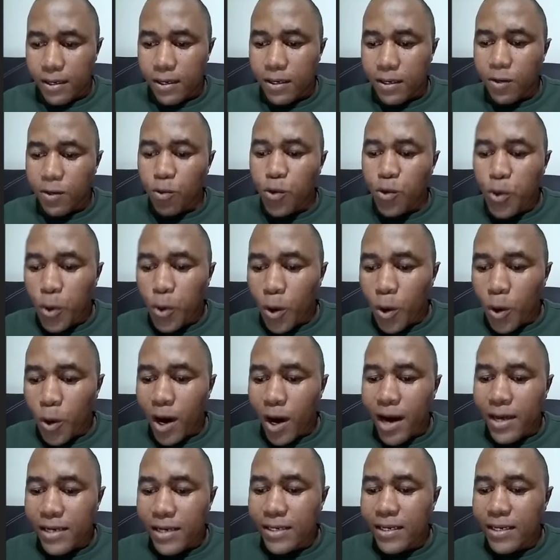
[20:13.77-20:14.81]
you are
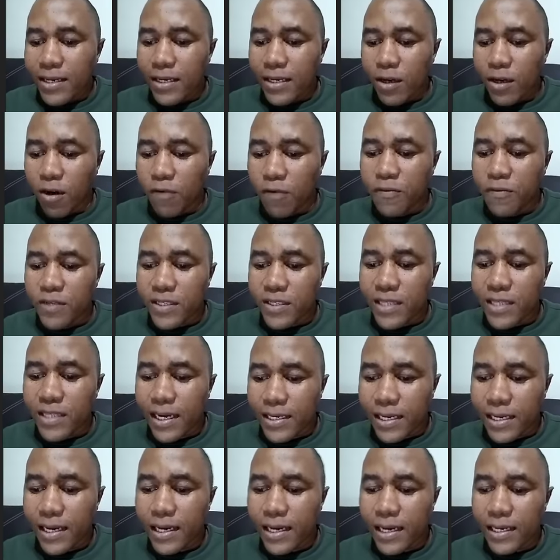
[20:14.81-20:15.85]
in an office that
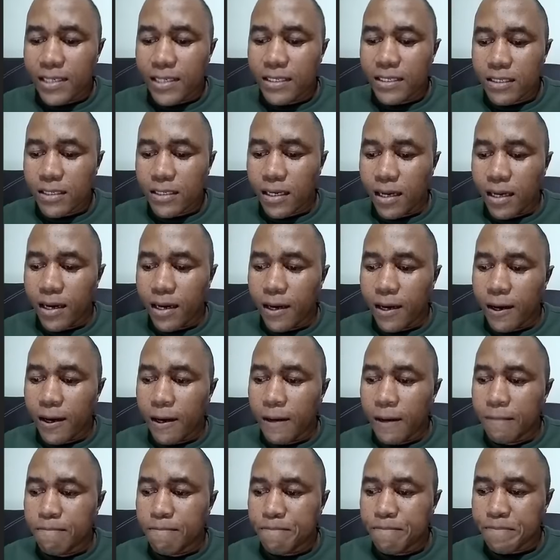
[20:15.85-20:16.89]
carries
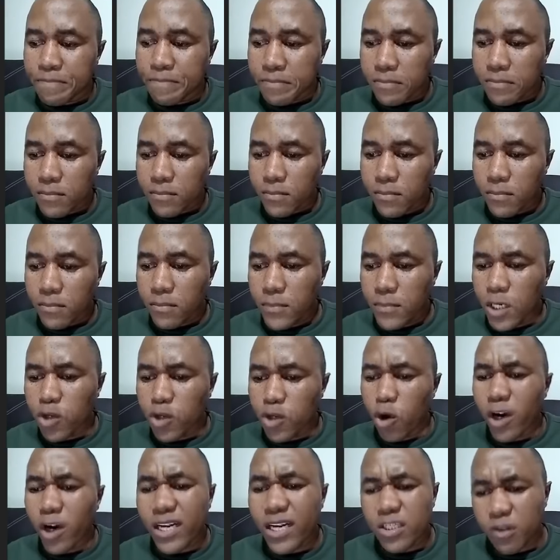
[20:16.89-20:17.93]
um,
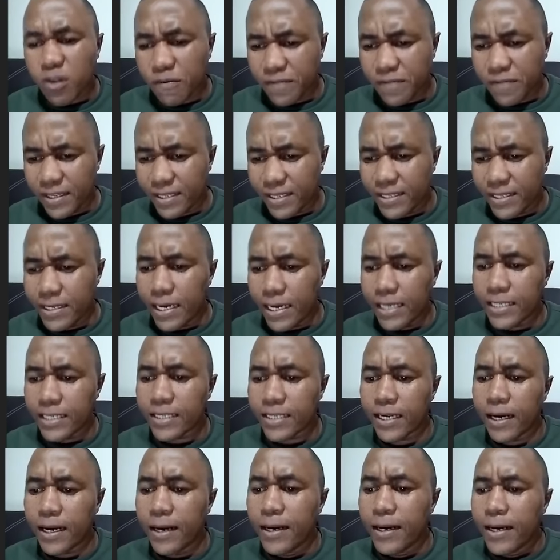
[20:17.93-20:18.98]
of this
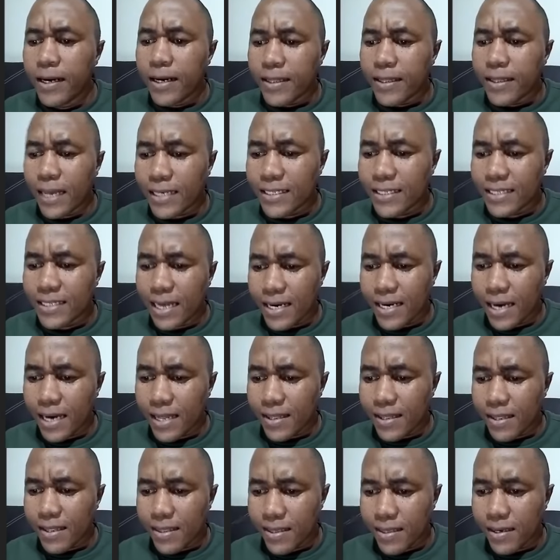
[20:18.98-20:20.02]
nature. That is
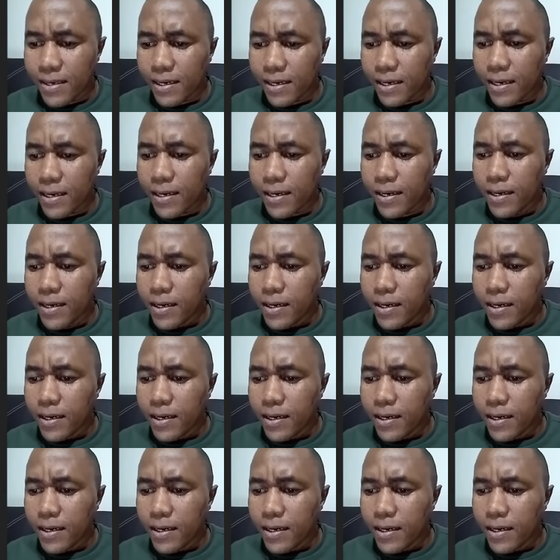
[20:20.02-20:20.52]
another thing.